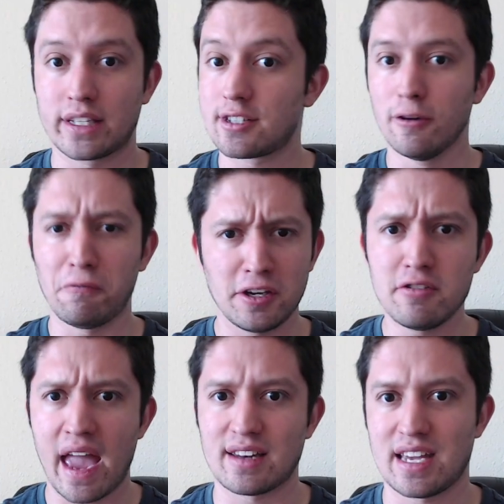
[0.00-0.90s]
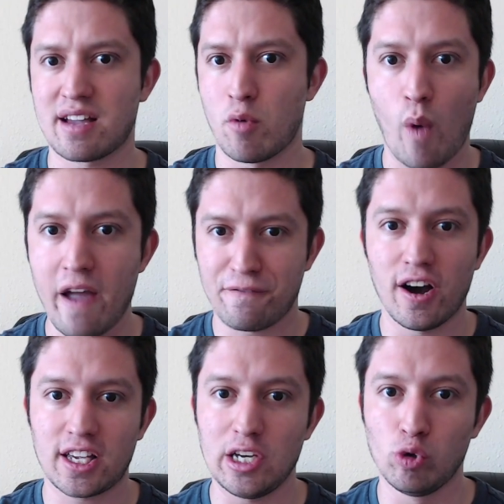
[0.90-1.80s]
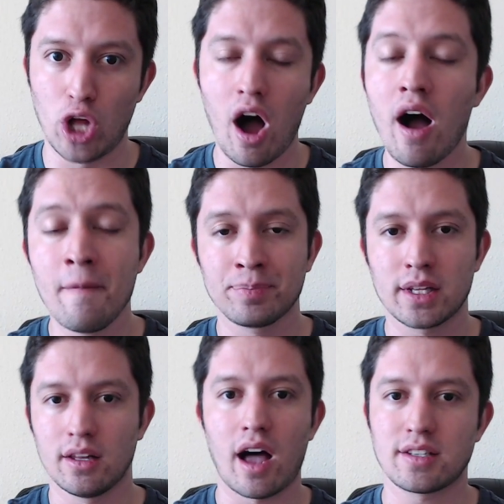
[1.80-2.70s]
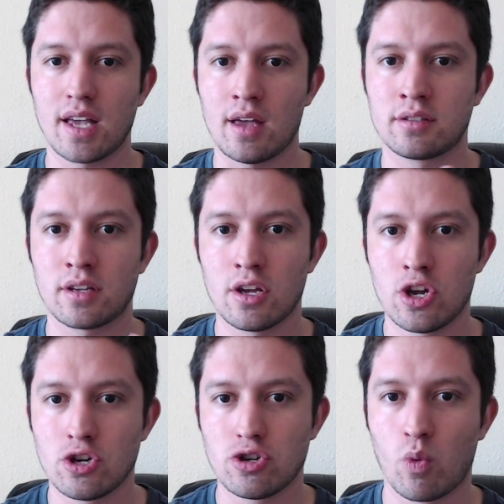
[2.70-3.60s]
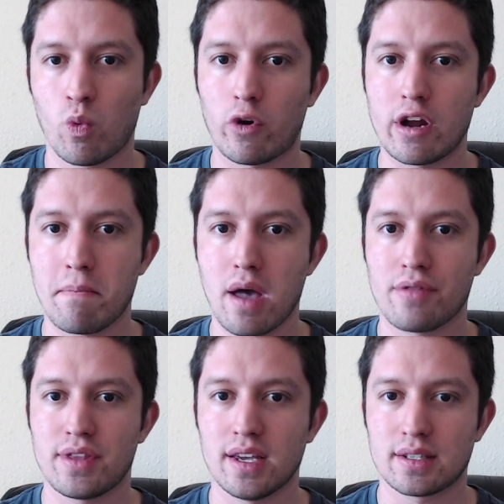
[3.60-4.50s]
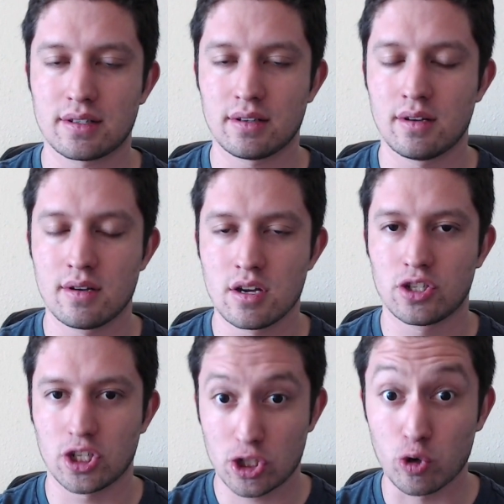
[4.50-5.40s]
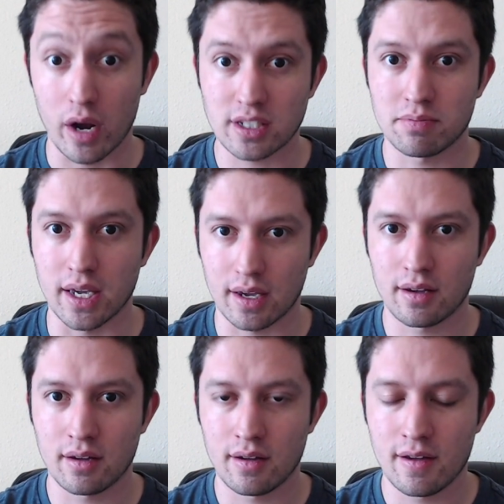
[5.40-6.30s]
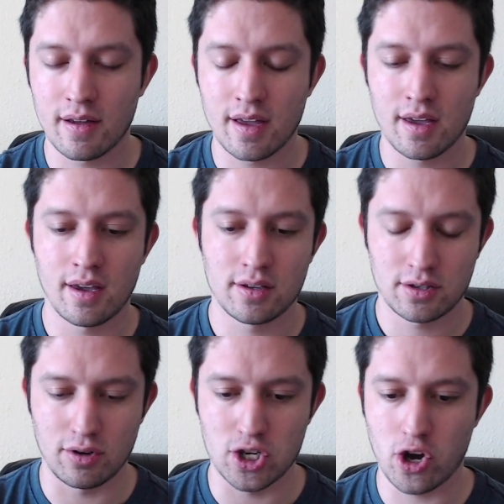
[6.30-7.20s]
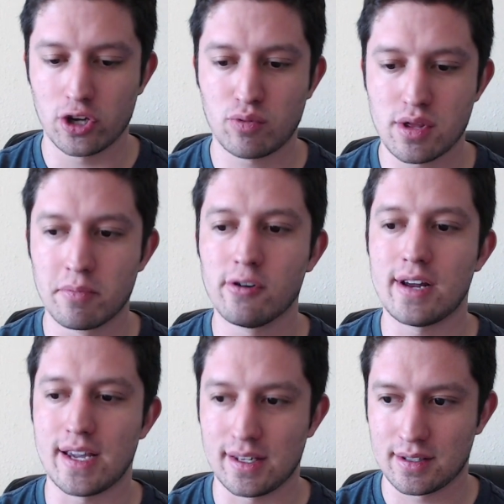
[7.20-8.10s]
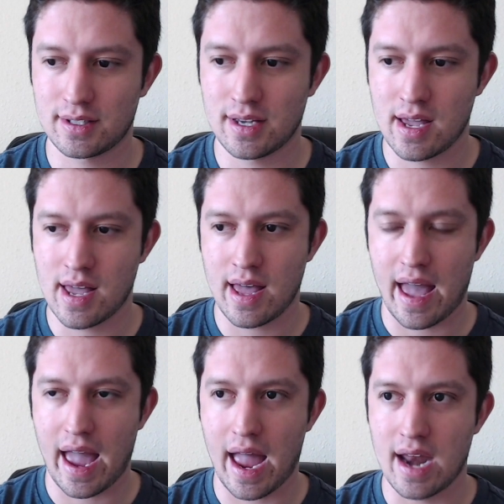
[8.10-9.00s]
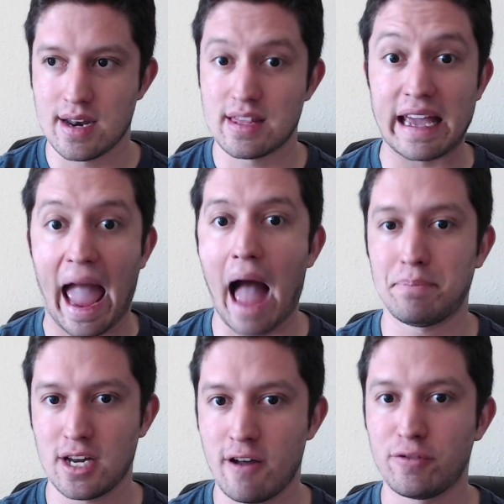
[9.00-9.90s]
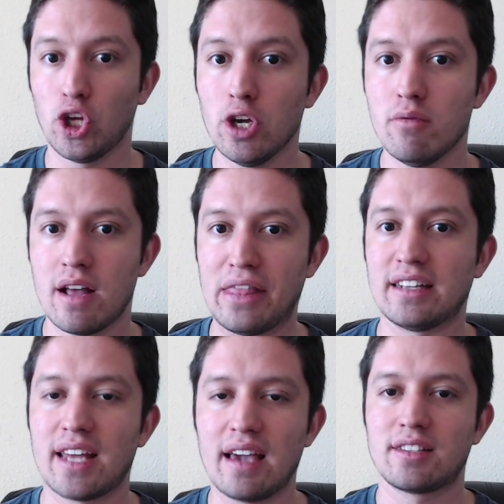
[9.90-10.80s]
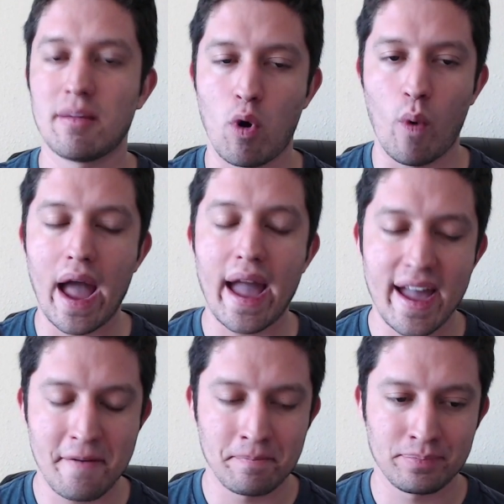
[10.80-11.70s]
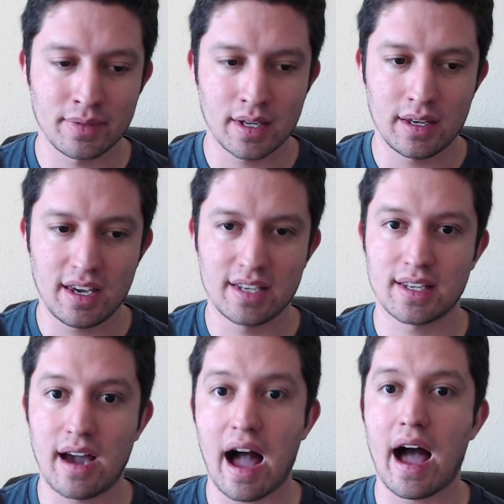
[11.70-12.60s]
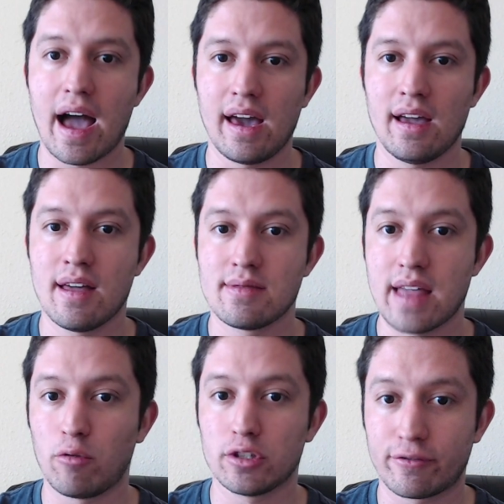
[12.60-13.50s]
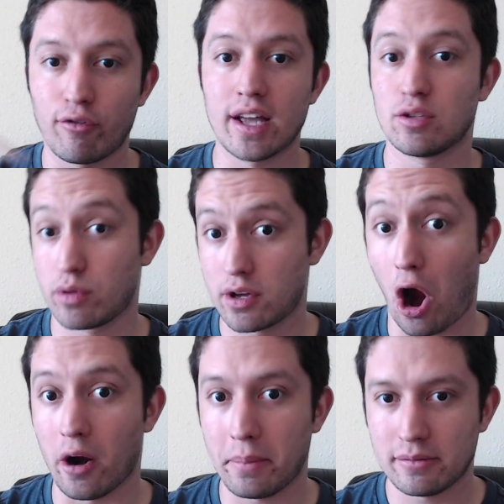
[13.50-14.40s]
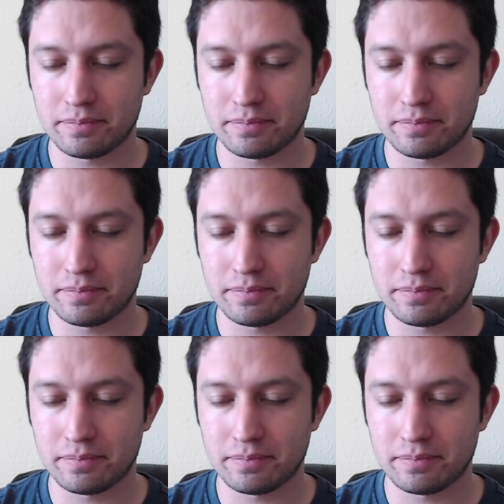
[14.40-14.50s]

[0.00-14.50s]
it's Luffy. You can't take him away. Fuck you, Law. Law says, don't worry about this. Just trust me. So he goes with the Marines. And the captain of the unit that takes them away is a guy that was friends with Garp.